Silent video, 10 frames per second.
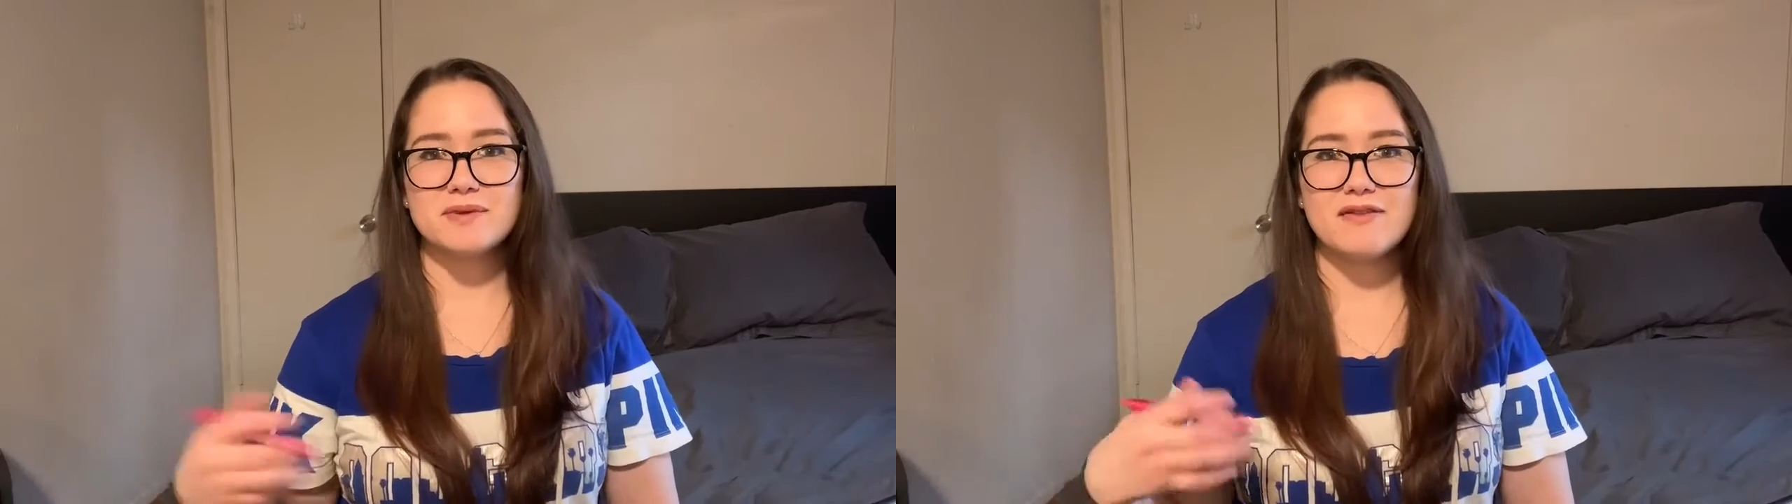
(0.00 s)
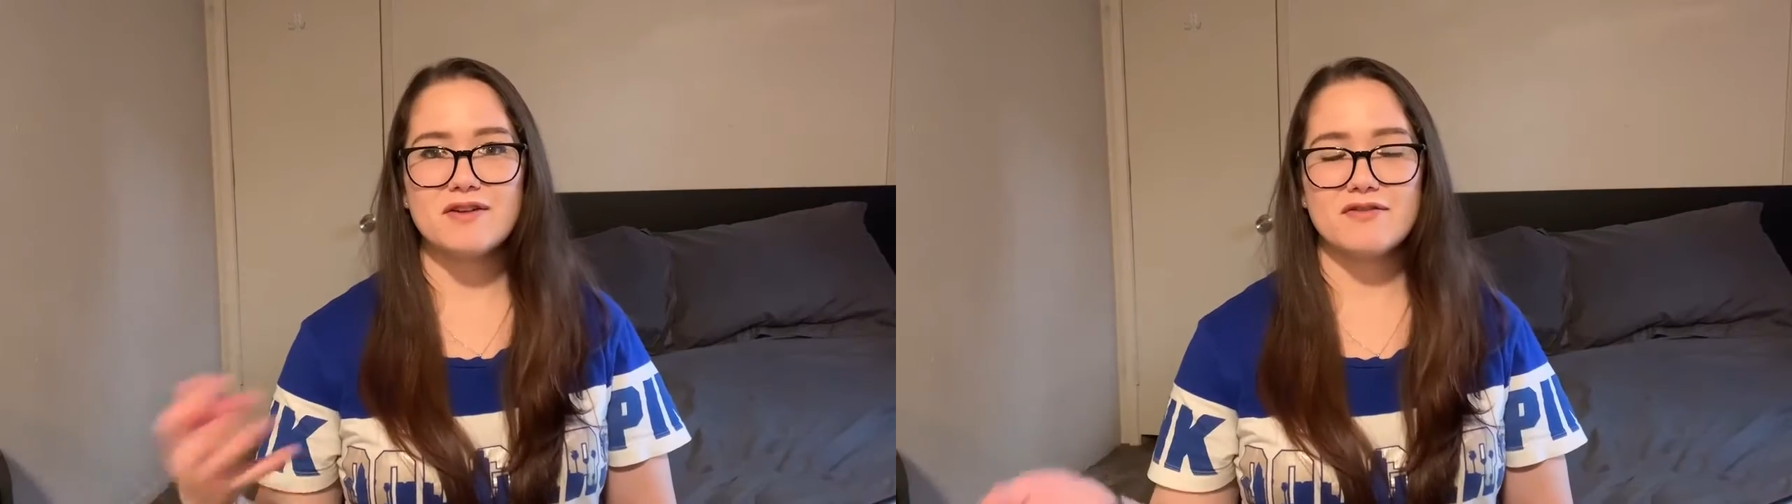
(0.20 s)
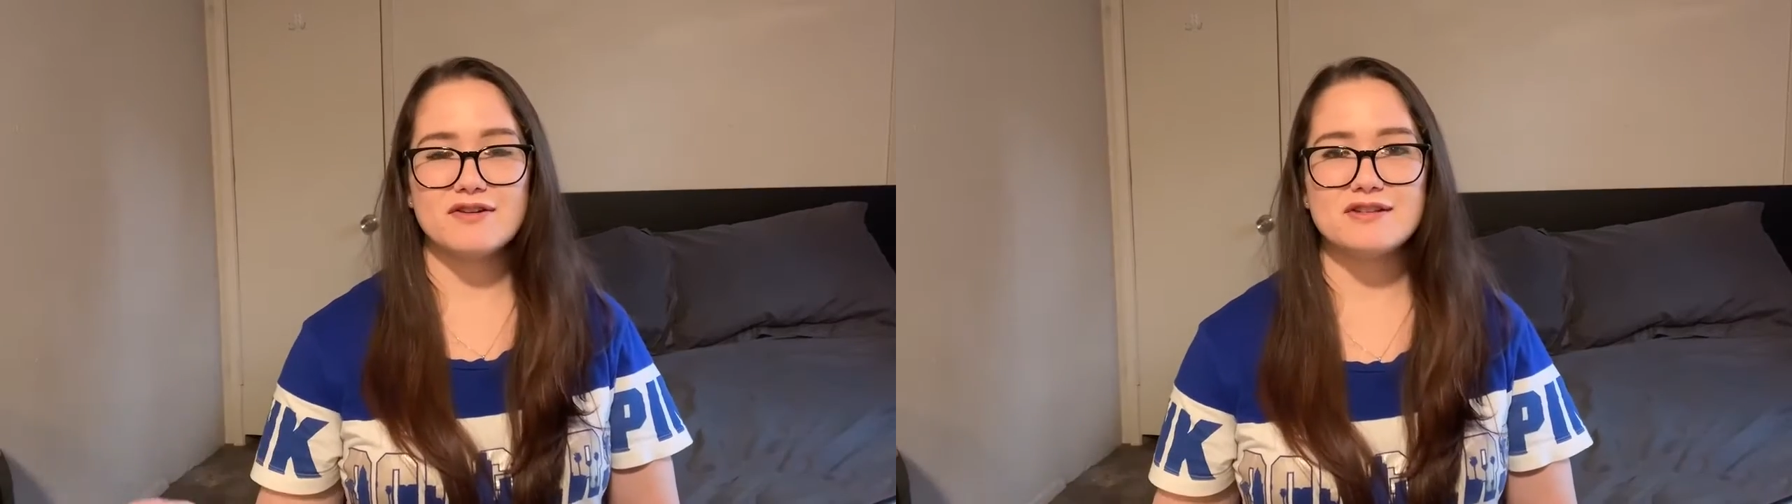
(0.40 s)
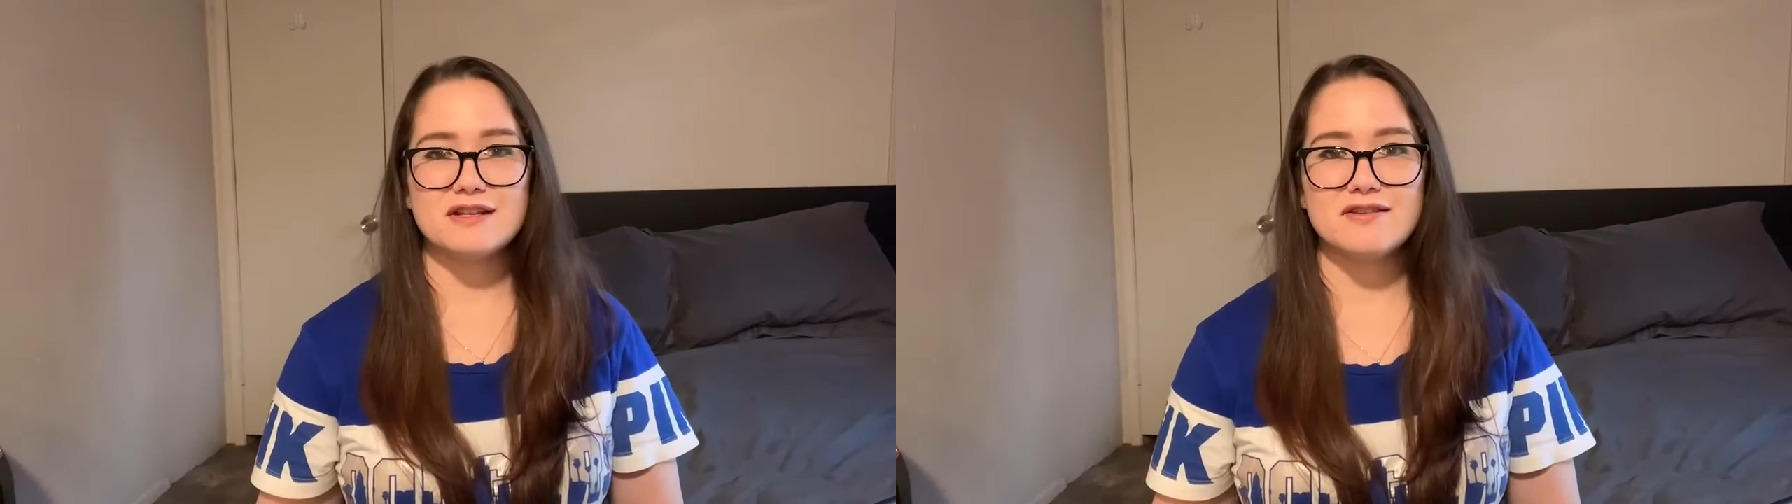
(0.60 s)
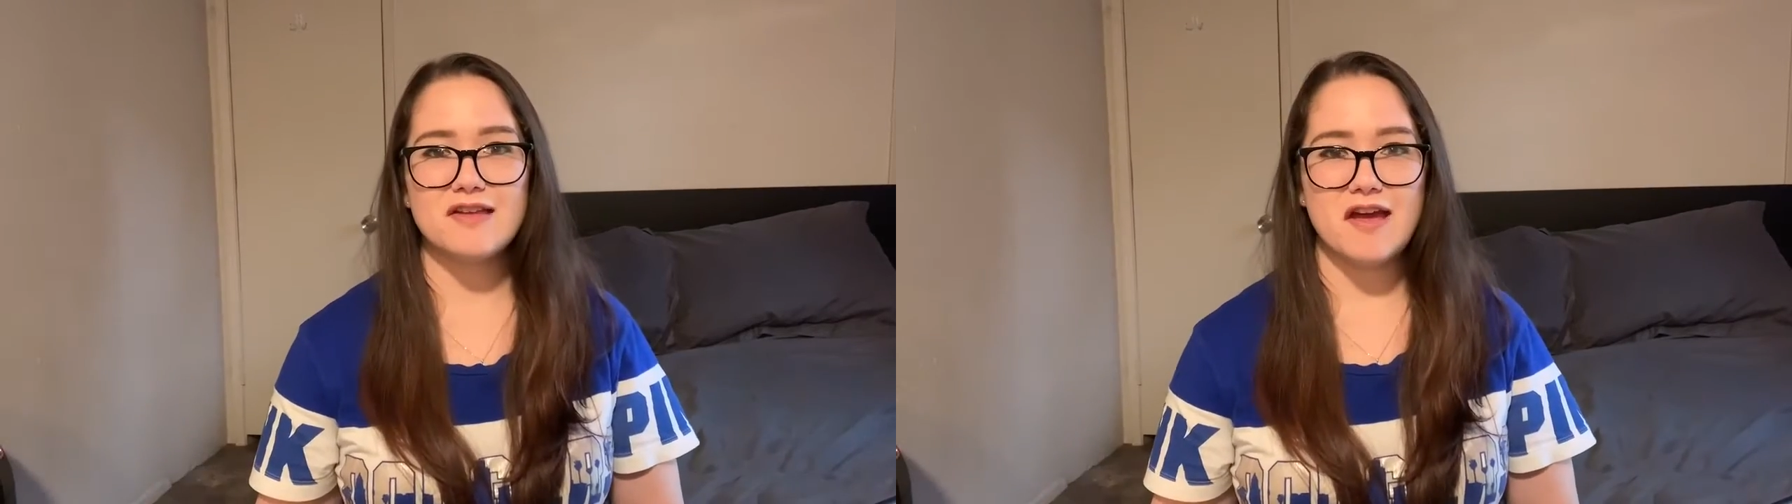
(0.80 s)
but I've never
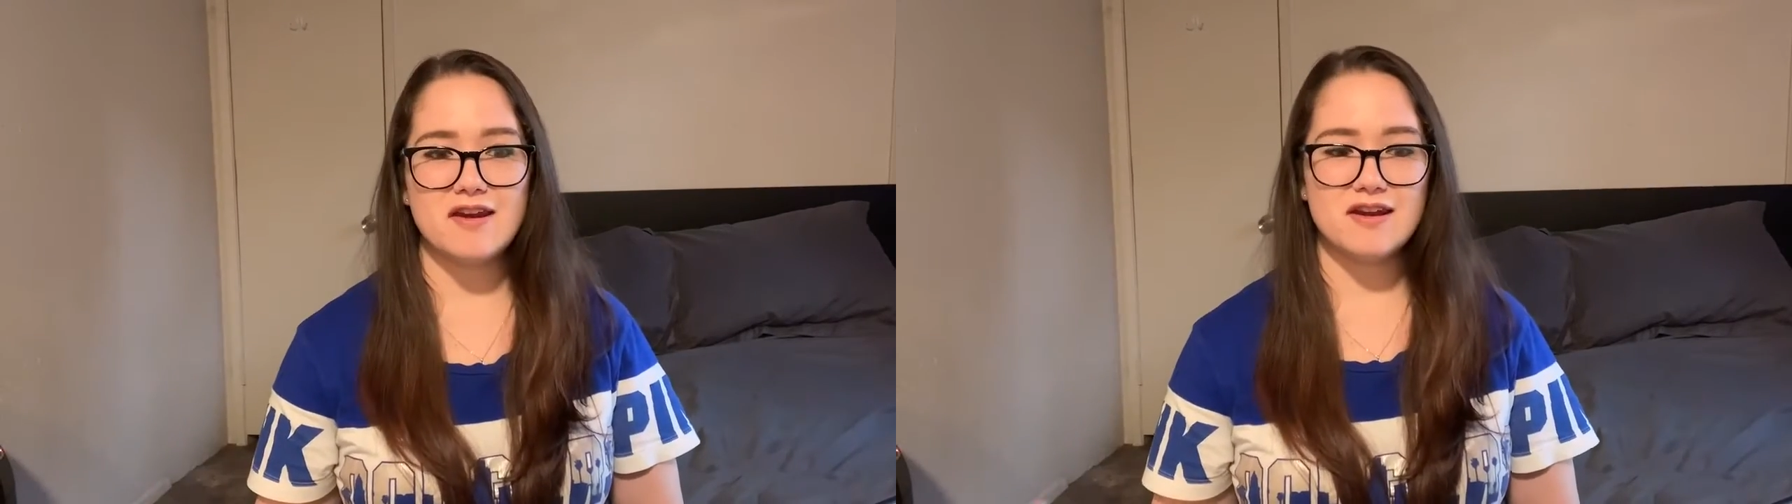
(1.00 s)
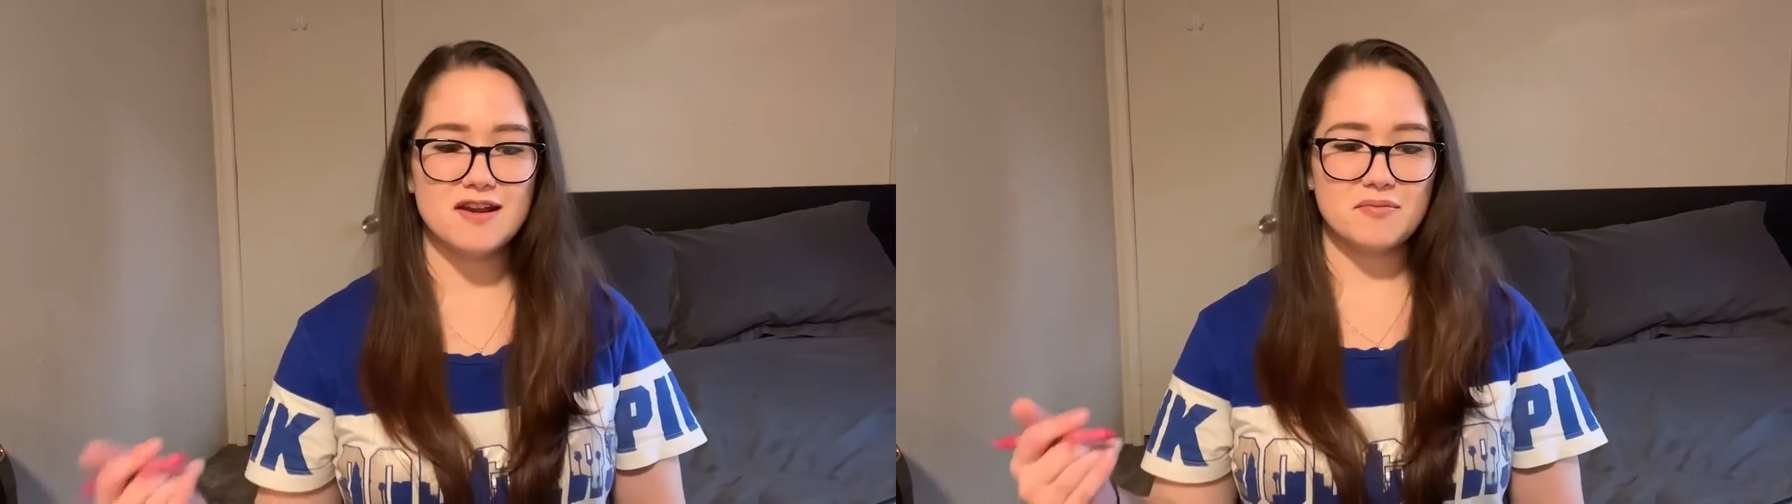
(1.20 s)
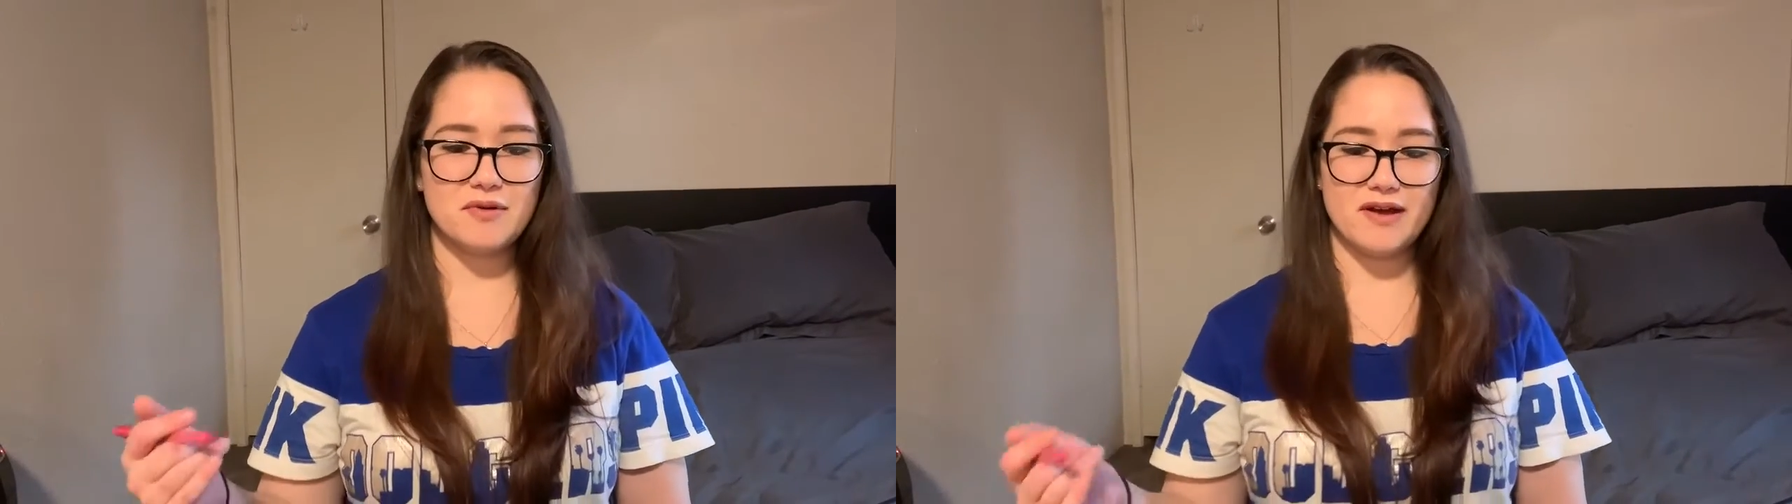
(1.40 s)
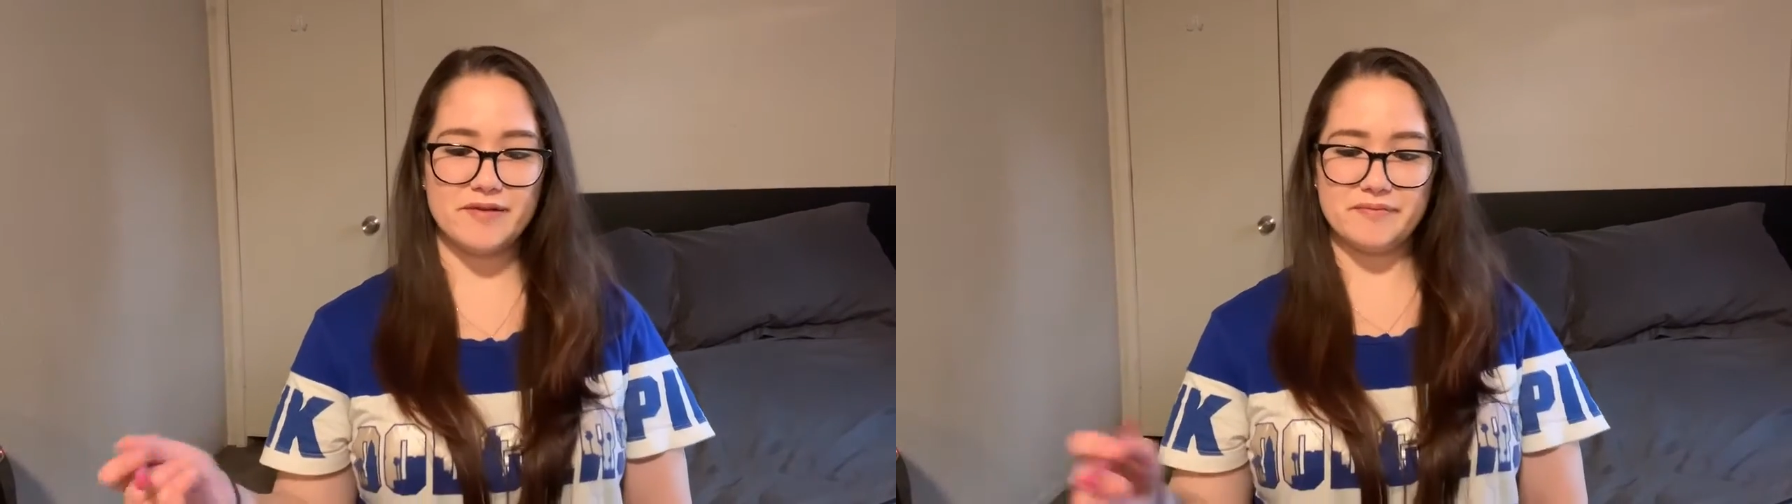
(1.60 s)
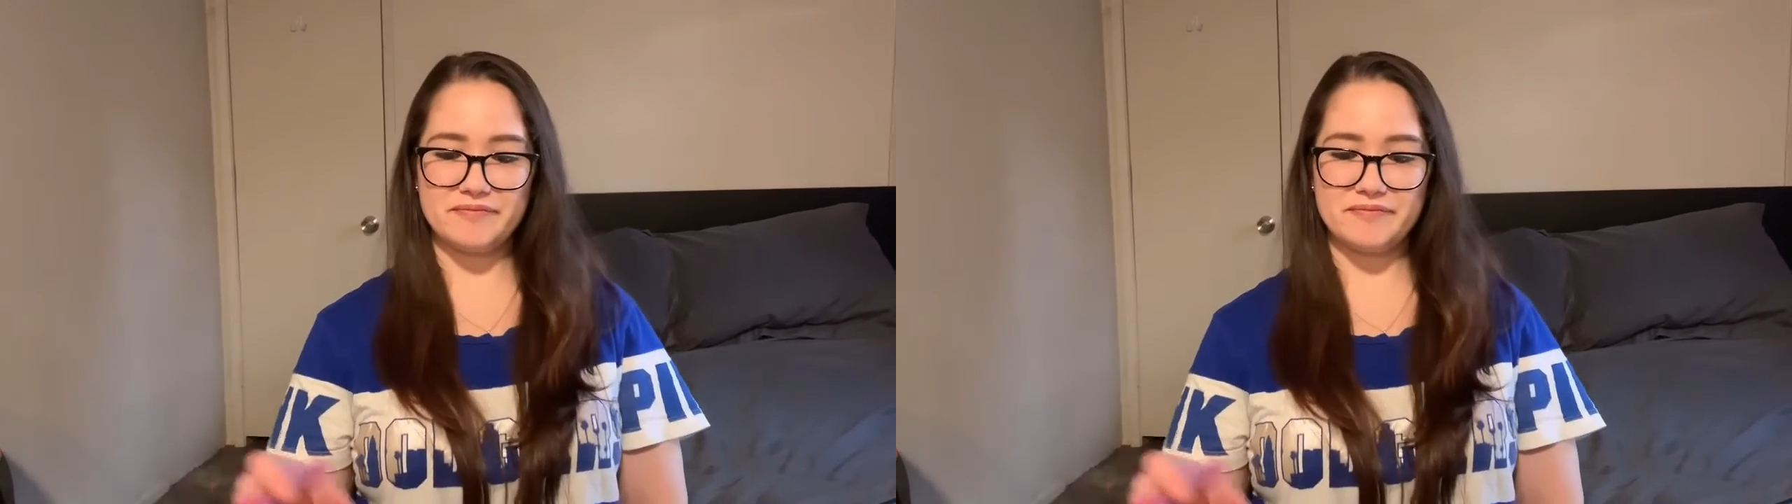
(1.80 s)
seen the ending. But